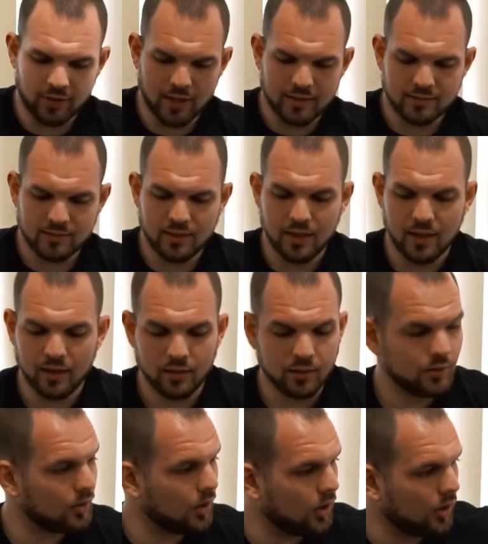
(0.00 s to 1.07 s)
that's the
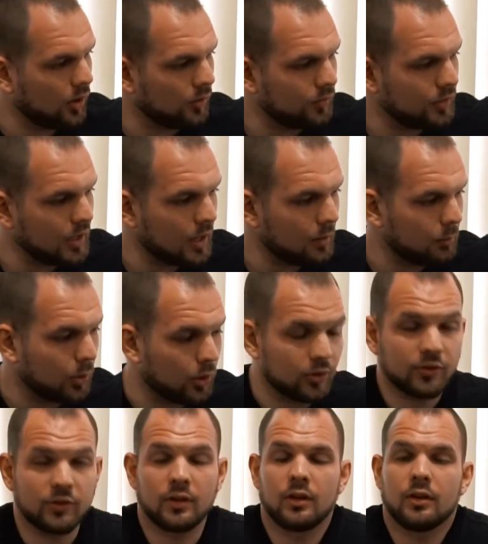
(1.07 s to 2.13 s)
end of the
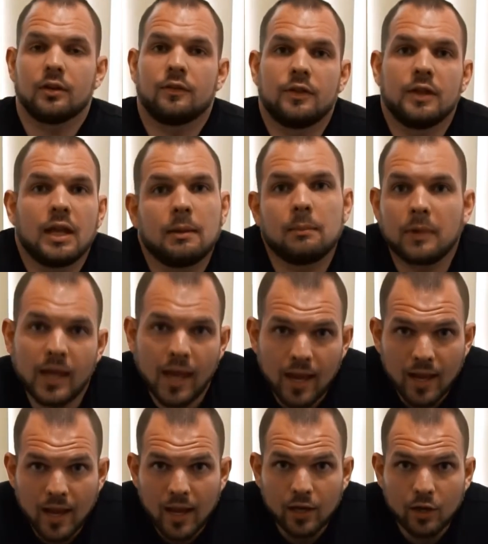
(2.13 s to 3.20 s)
unboxing of the
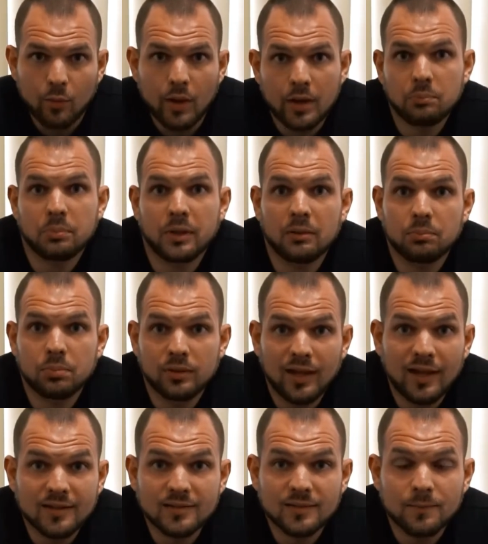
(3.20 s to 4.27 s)
MK808B
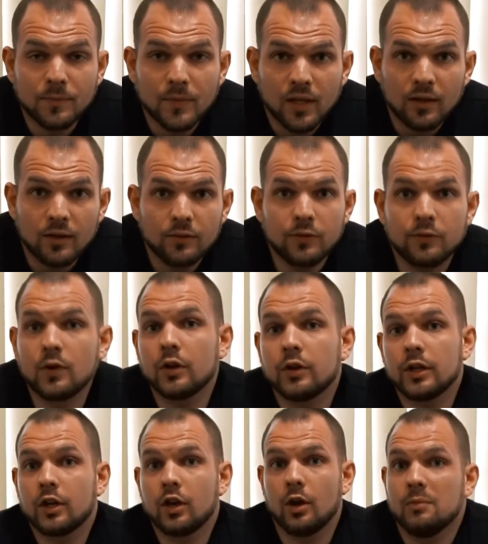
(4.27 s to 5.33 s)
Plus. If you've got
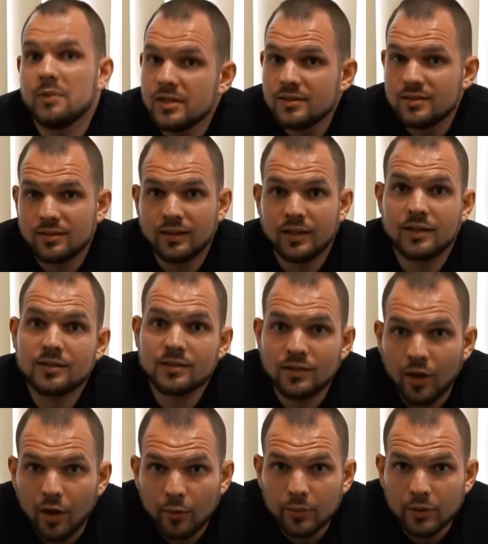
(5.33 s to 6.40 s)
any comments, let us
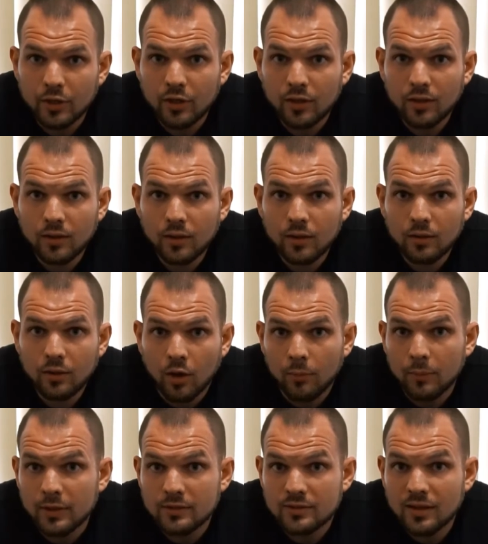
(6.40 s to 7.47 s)
know in the
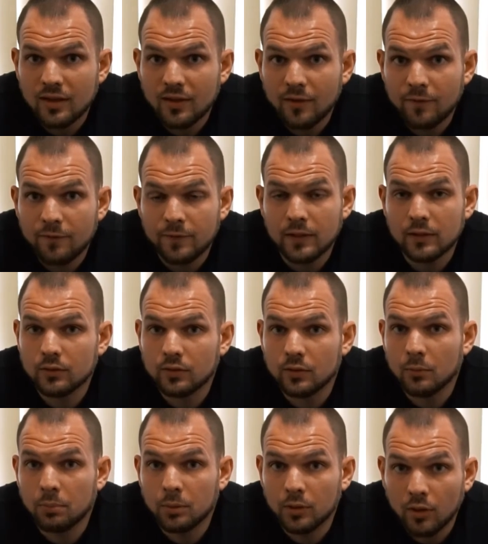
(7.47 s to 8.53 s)
comments
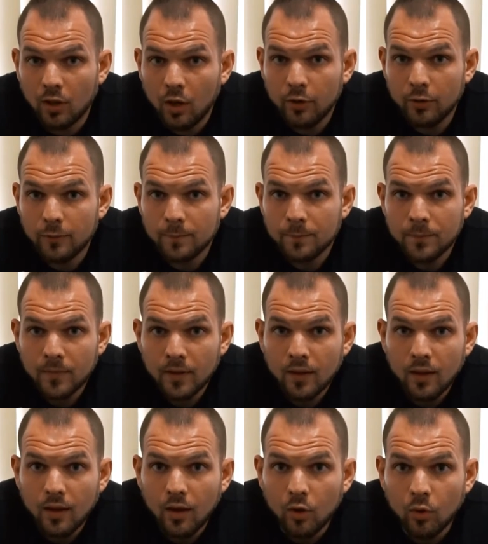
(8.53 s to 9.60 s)
field below,
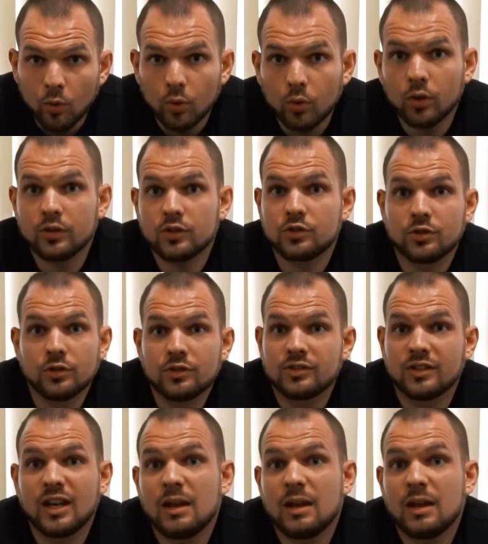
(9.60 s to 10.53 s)
or shoot us an